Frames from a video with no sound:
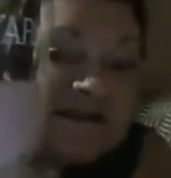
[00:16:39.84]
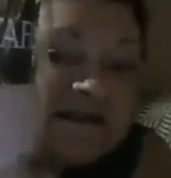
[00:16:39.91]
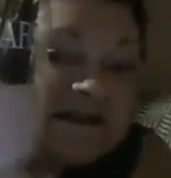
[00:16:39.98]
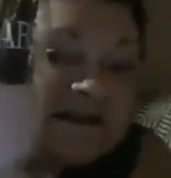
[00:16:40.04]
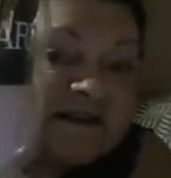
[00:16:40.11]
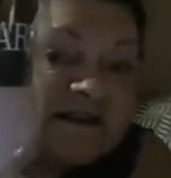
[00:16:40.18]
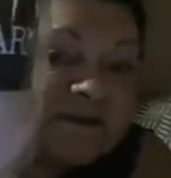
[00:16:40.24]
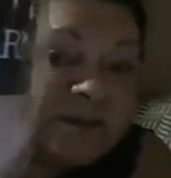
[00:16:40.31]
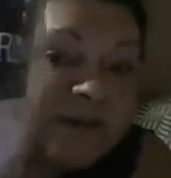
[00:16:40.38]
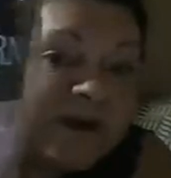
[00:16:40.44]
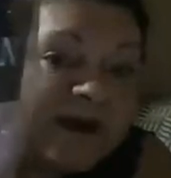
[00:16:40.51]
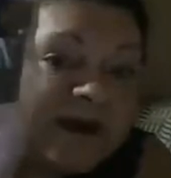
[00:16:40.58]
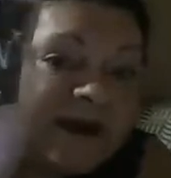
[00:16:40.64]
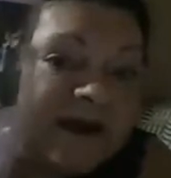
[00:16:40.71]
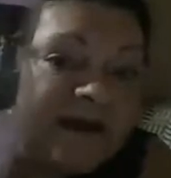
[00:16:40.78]
see that.
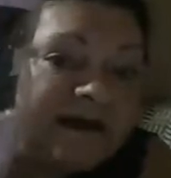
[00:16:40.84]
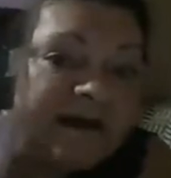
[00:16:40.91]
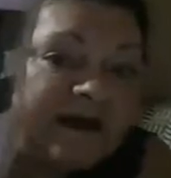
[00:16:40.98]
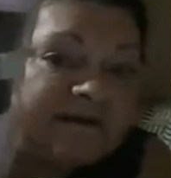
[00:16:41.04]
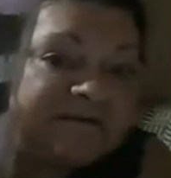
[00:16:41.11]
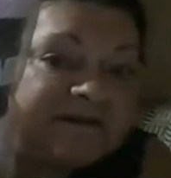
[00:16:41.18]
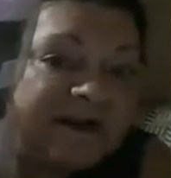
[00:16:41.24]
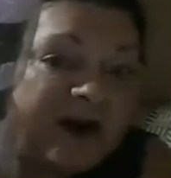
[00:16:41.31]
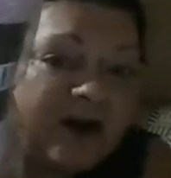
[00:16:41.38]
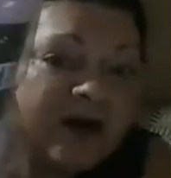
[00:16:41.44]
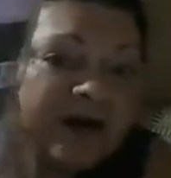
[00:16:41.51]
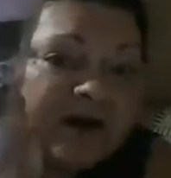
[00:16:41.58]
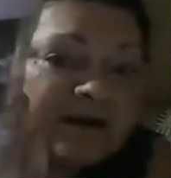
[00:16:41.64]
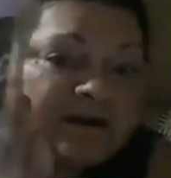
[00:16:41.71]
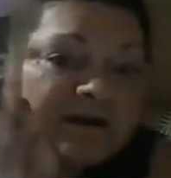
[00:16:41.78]
We Love
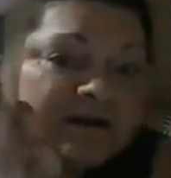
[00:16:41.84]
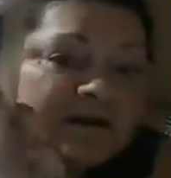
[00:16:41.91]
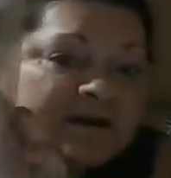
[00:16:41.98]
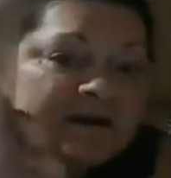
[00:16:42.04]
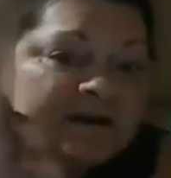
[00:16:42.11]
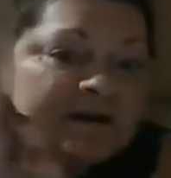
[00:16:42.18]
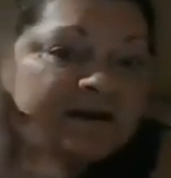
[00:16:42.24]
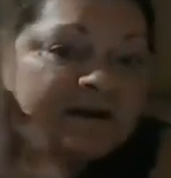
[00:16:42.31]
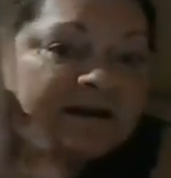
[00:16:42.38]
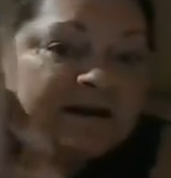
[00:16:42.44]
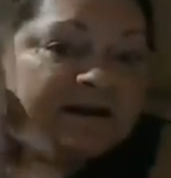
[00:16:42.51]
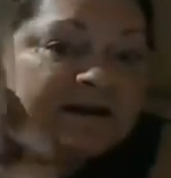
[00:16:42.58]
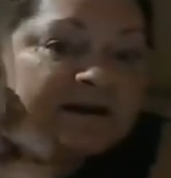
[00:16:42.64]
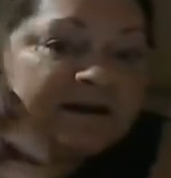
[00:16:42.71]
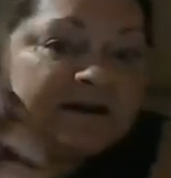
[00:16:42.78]
Yarn
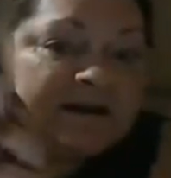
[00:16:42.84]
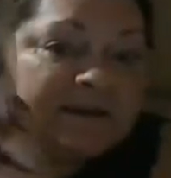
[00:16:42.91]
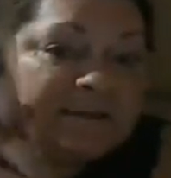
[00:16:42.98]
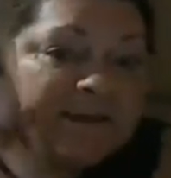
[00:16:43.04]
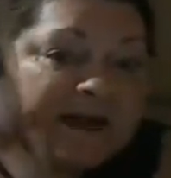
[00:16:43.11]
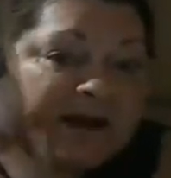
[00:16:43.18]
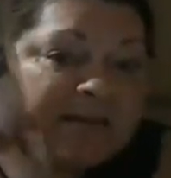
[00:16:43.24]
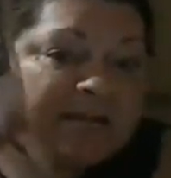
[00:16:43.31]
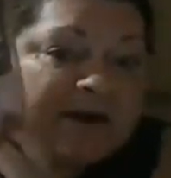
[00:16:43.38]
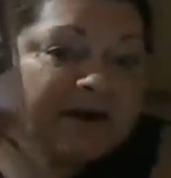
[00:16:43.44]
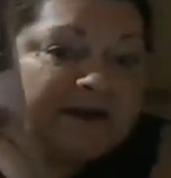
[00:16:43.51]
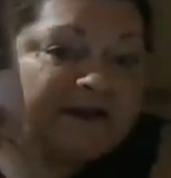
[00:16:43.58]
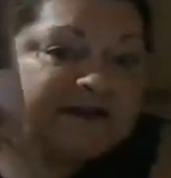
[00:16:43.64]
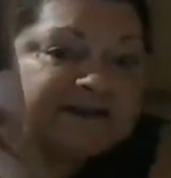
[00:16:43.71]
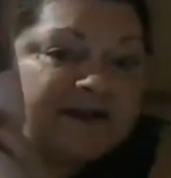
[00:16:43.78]
Mega
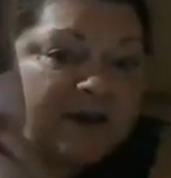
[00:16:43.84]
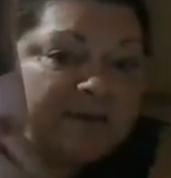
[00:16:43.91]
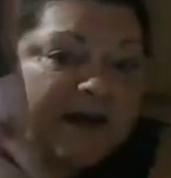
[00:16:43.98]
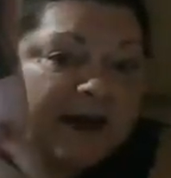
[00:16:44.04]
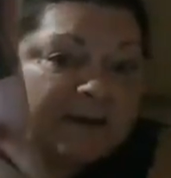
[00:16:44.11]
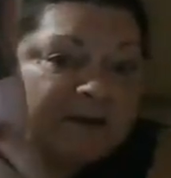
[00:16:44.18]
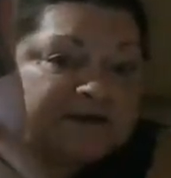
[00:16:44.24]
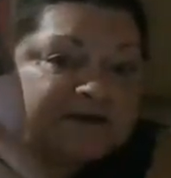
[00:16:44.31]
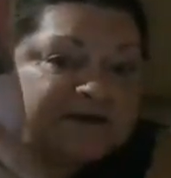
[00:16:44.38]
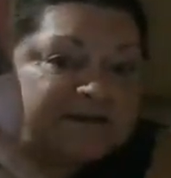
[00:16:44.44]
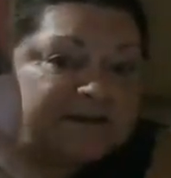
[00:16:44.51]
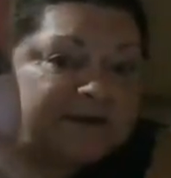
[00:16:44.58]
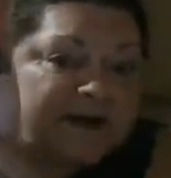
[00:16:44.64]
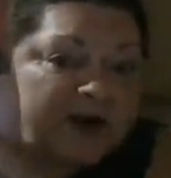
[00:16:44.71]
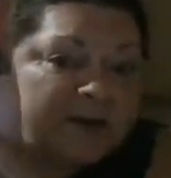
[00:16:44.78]
Ball. That's all backwards
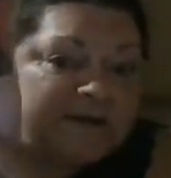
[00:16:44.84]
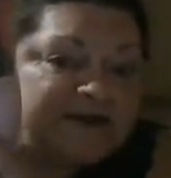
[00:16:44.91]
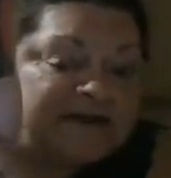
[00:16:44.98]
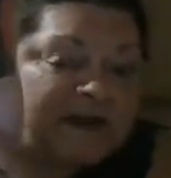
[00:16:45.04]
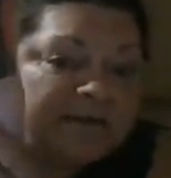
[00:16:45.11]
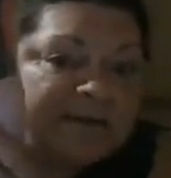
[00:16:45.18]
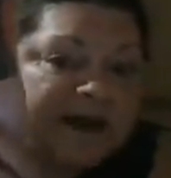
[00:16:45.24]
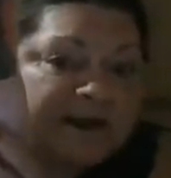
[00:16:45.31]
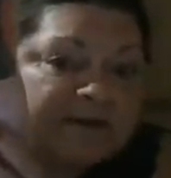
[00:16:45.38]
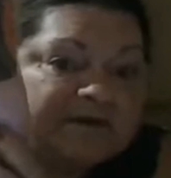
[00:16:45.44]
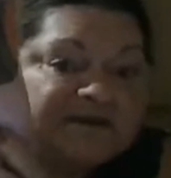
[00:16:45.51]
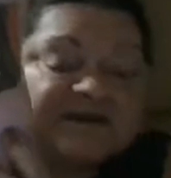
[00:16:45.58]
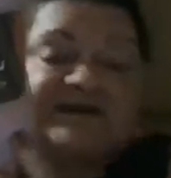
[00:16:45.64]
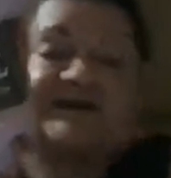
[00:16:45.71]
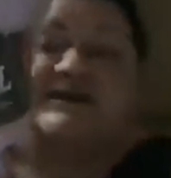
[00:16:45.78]
to me. I hope it's not backwards to